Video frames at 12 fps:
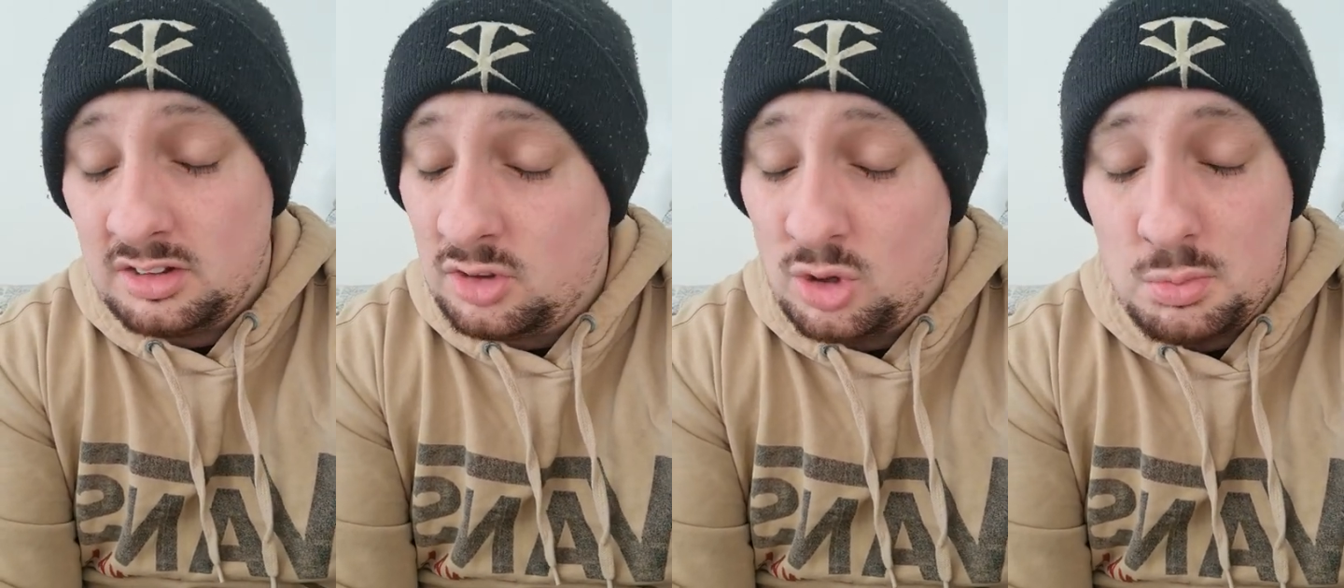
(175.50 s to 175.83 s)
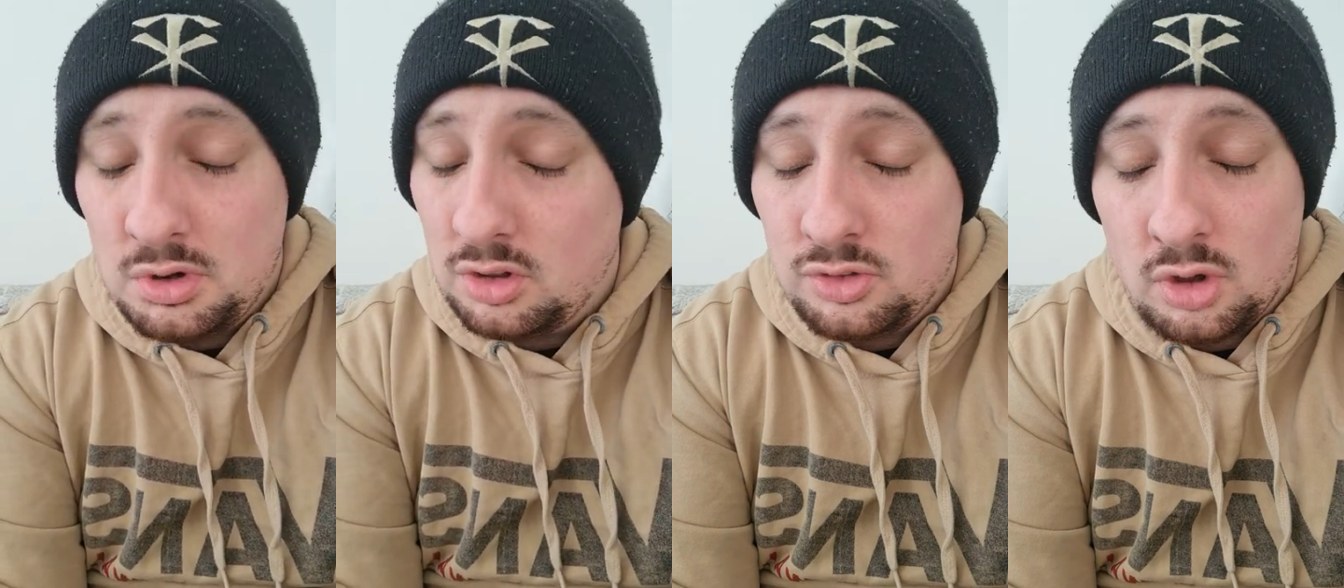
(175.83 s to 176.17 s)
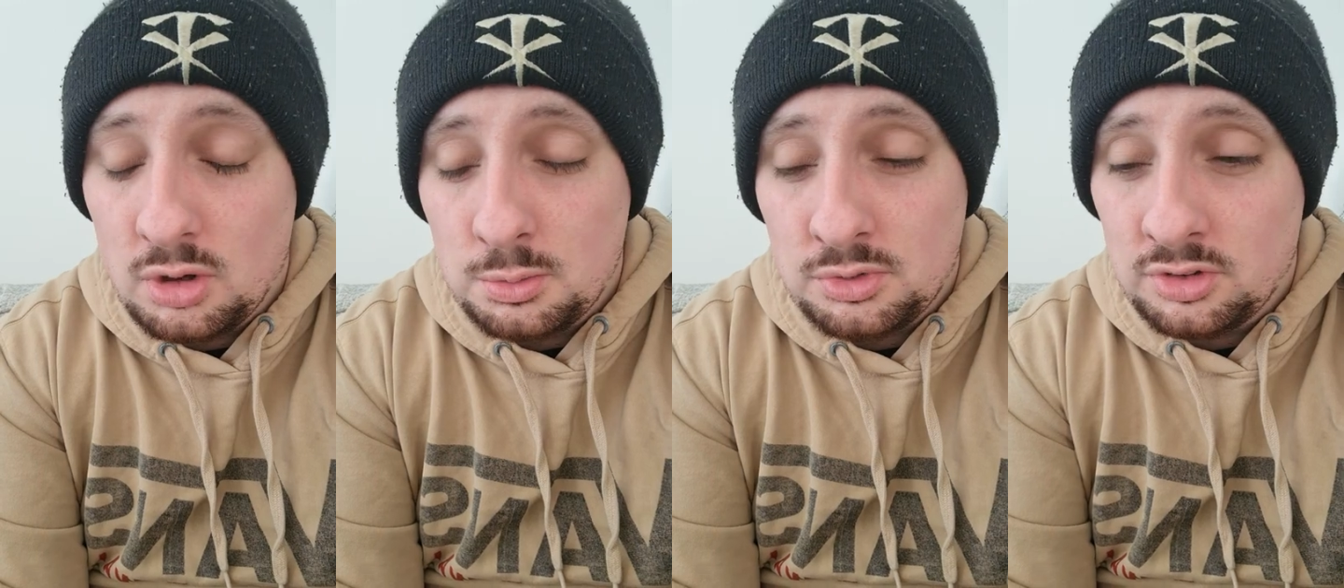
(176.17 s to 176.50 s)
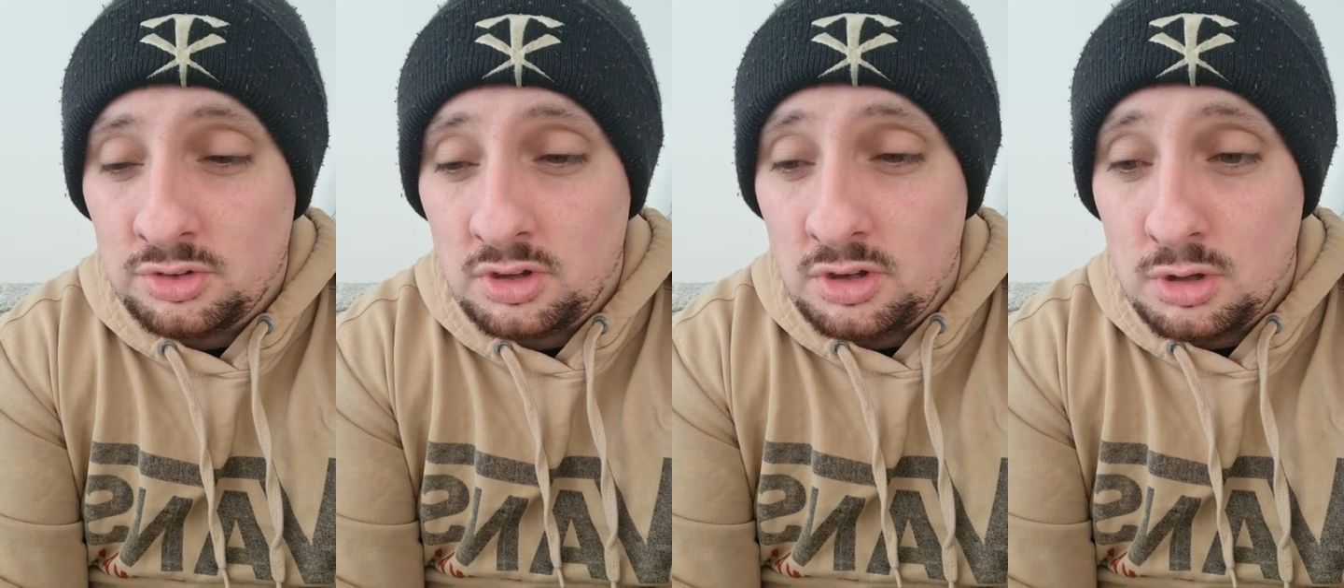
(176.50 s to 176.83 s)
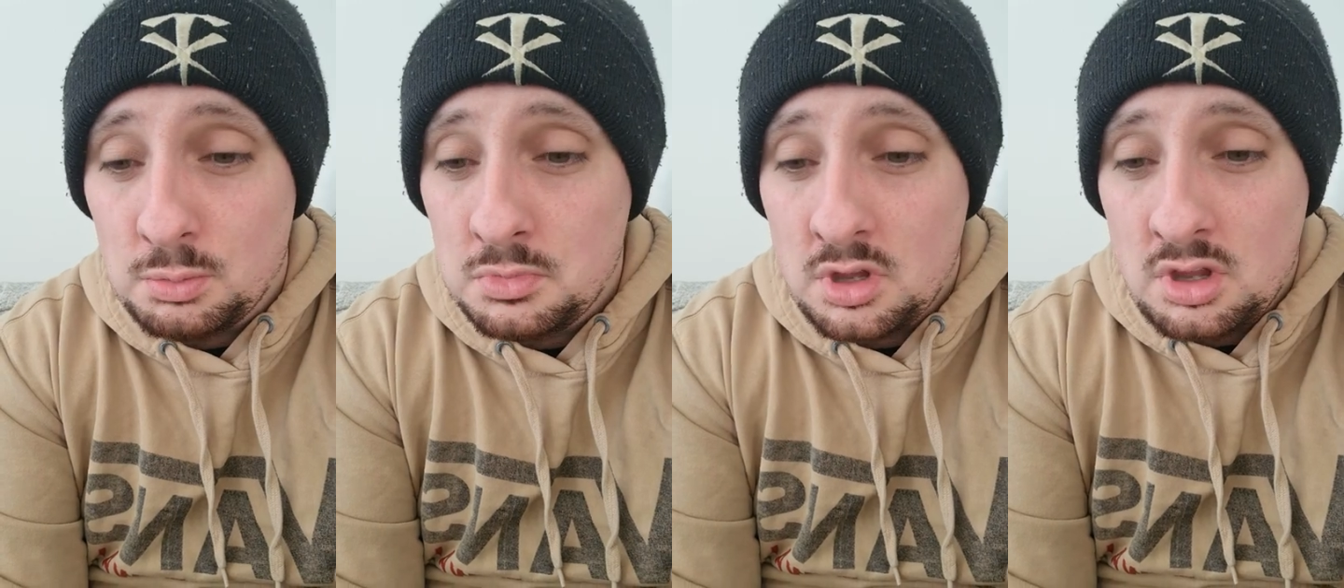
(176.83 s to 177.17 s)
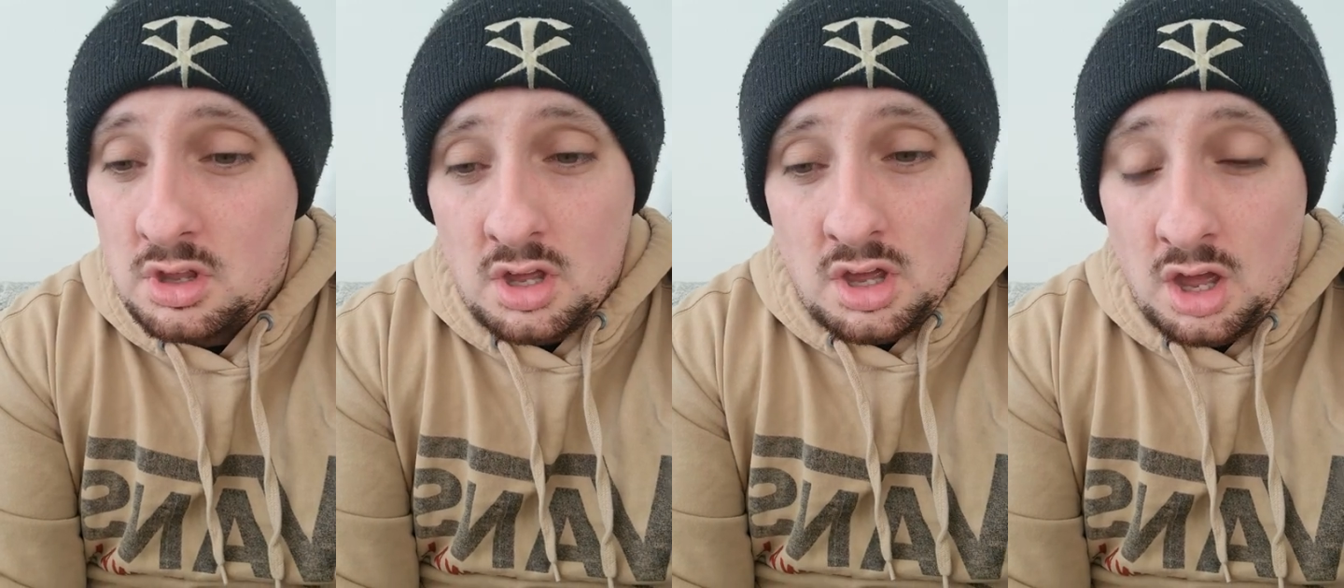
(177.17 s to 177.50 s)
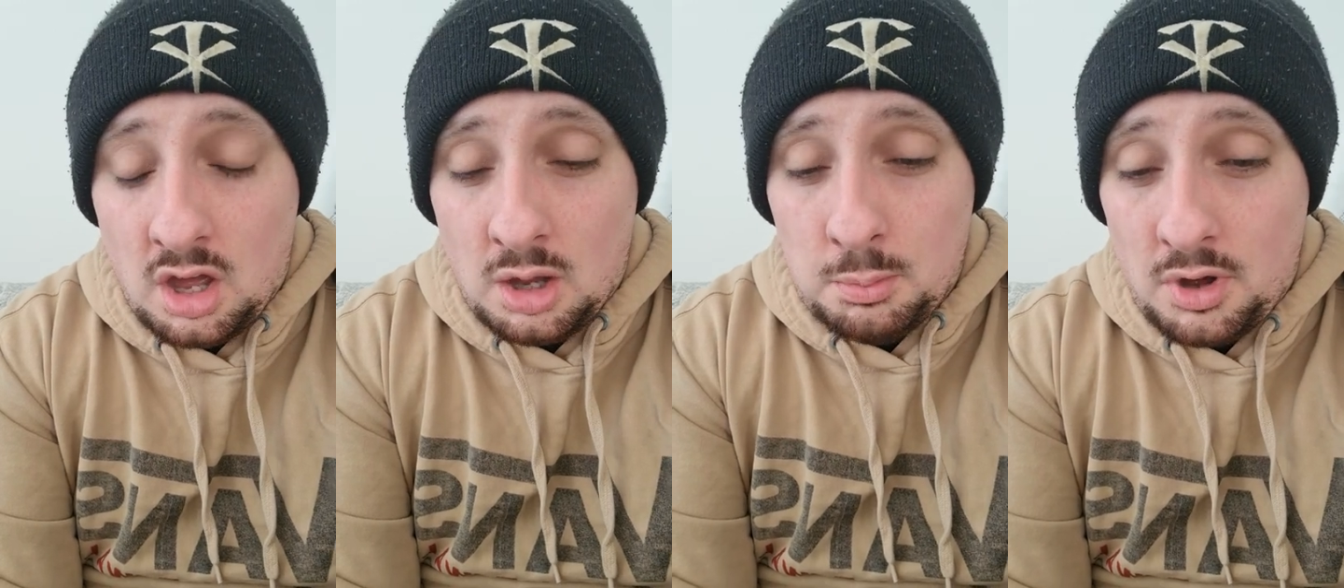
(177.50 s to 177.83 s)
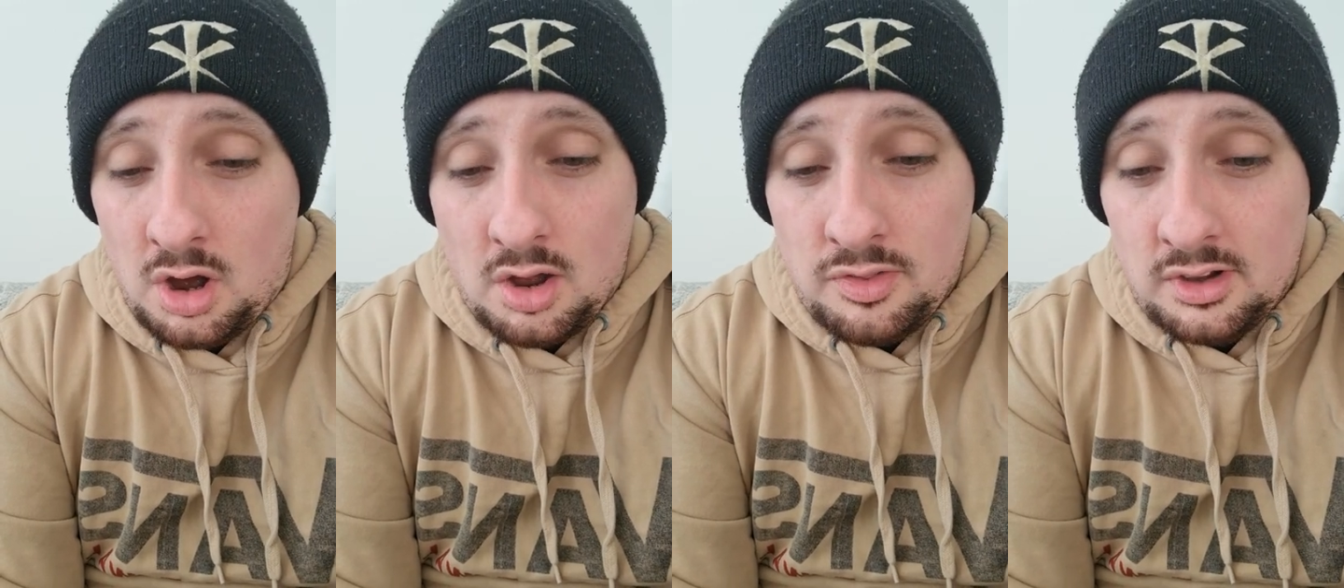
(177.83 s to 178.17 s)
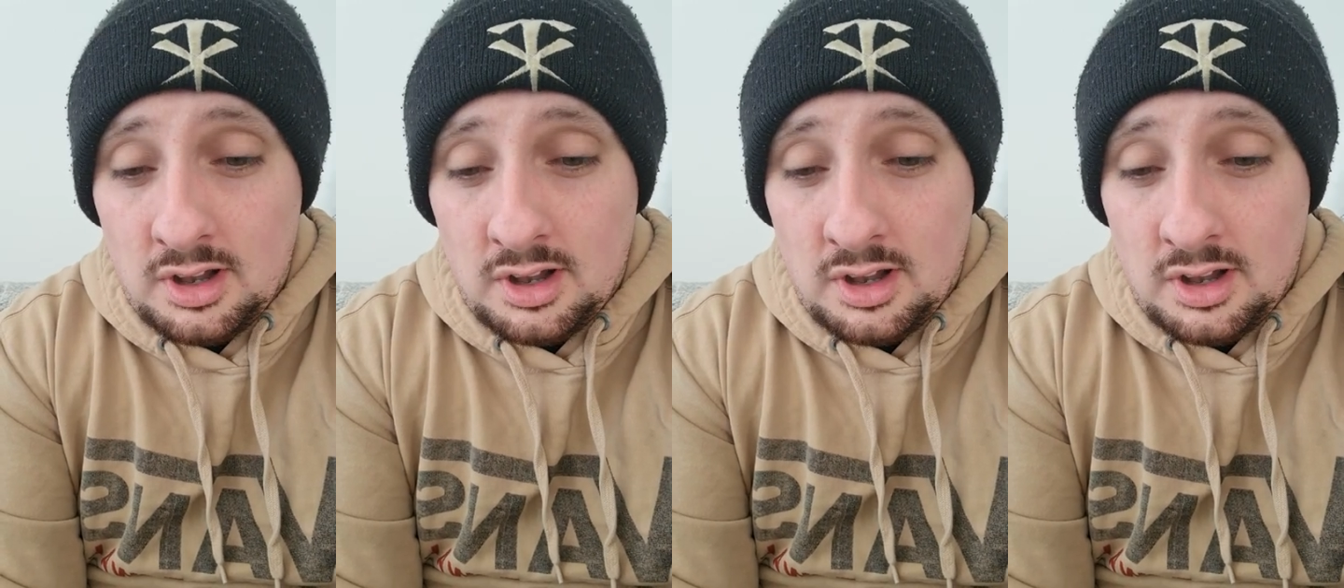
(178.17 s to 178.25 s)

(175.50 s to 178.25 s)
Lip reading: Too many times I've seen him behind